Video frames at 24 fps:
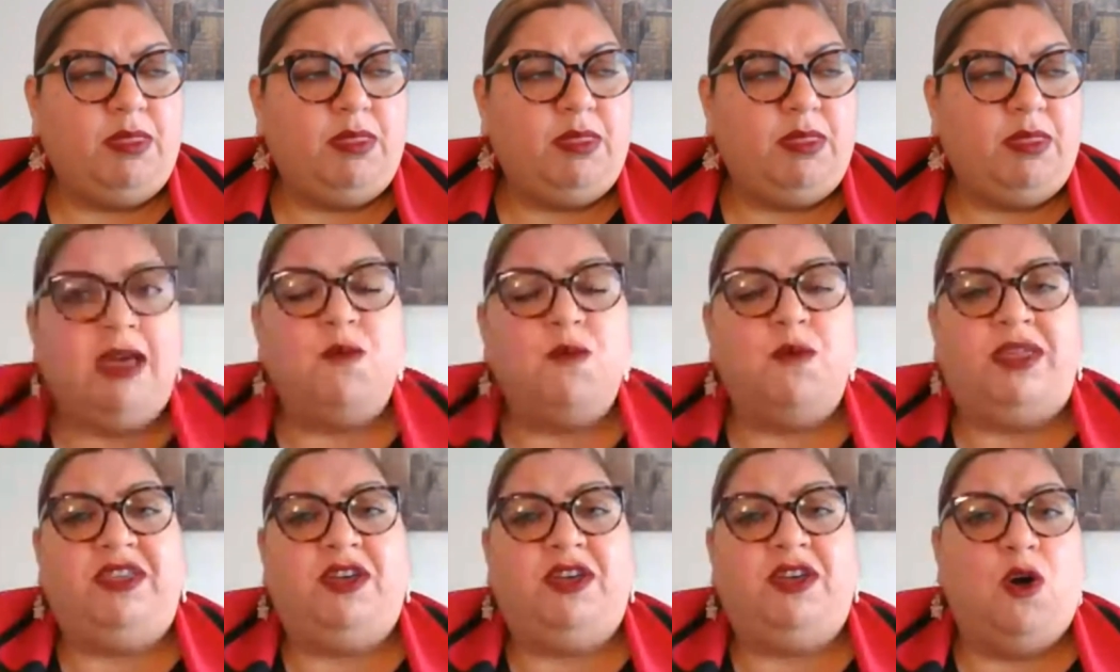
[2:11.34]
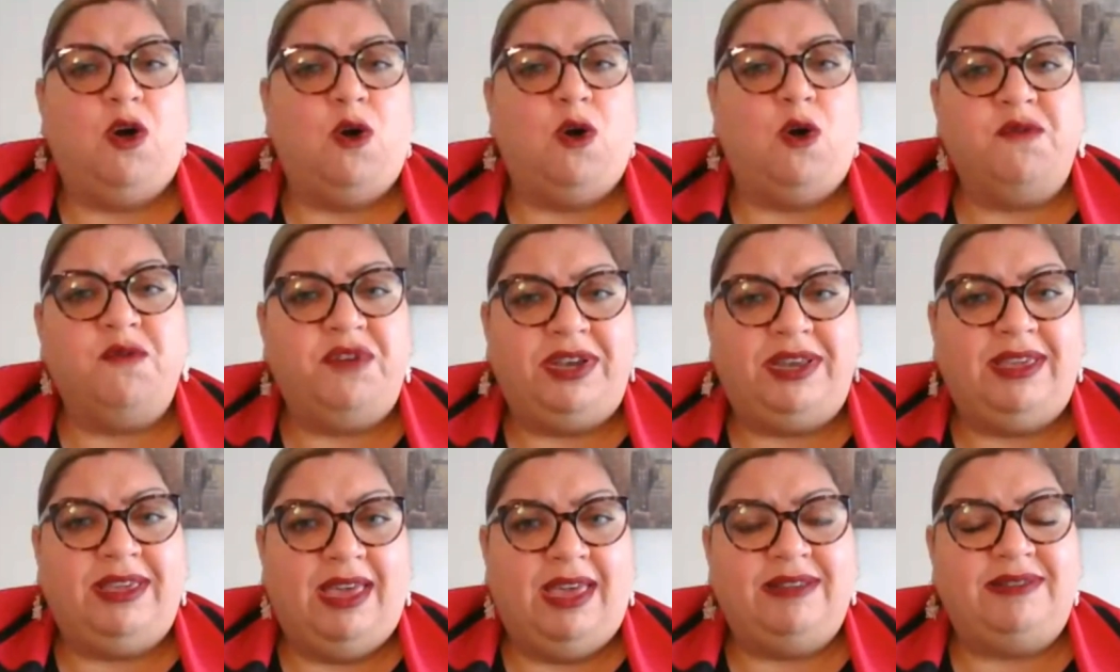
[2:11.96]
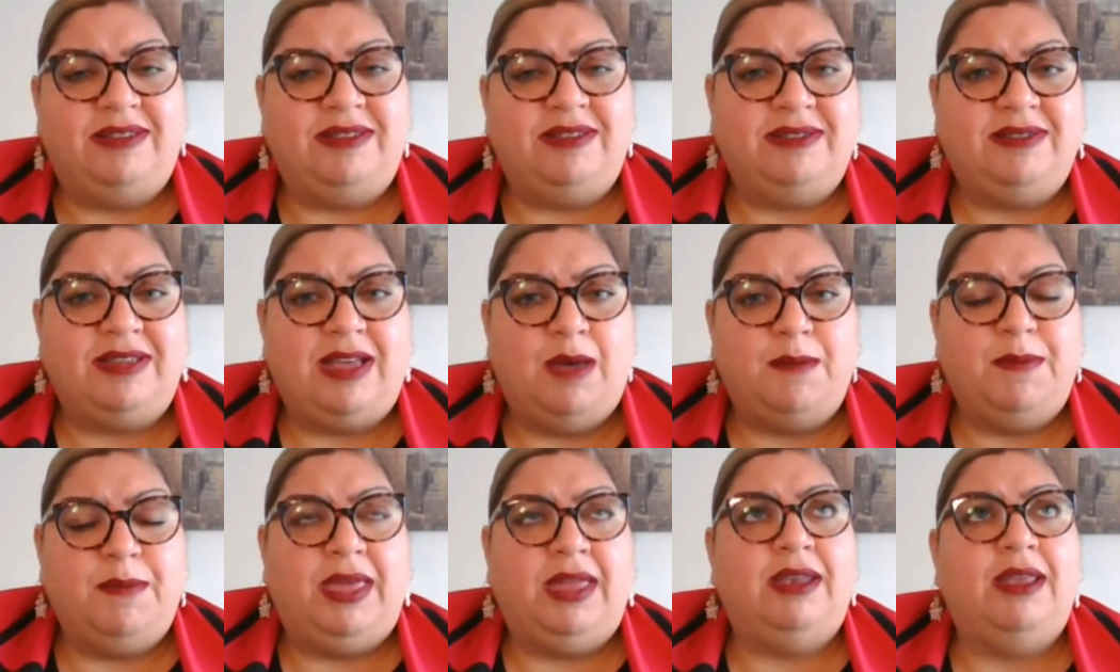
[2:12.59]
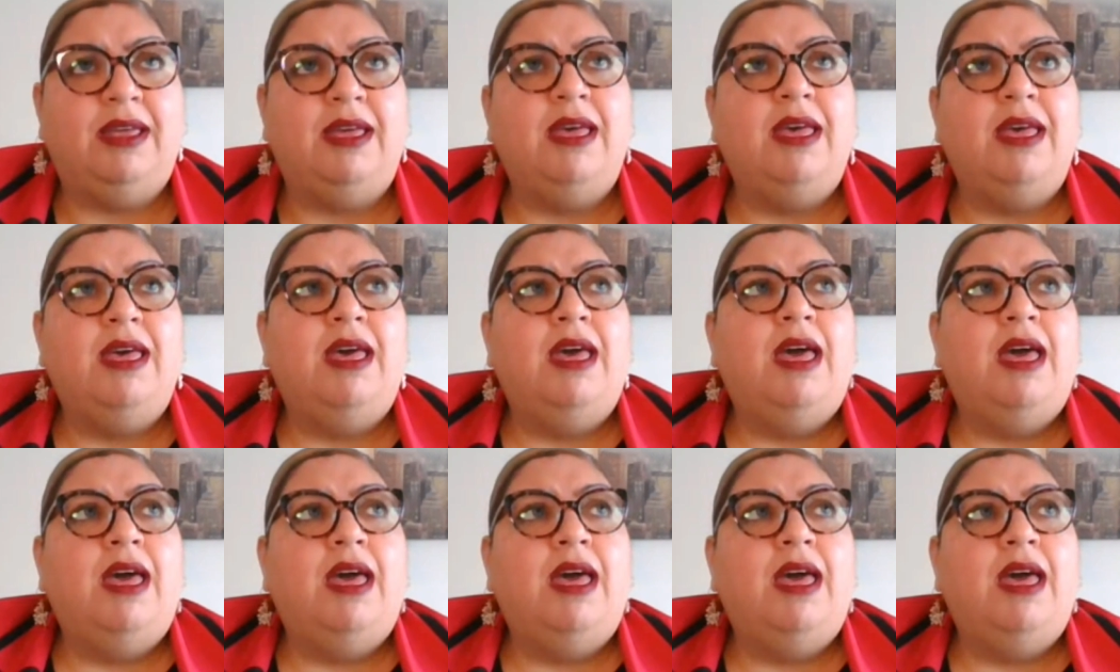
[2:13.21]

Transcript: with COVID cases. I mean,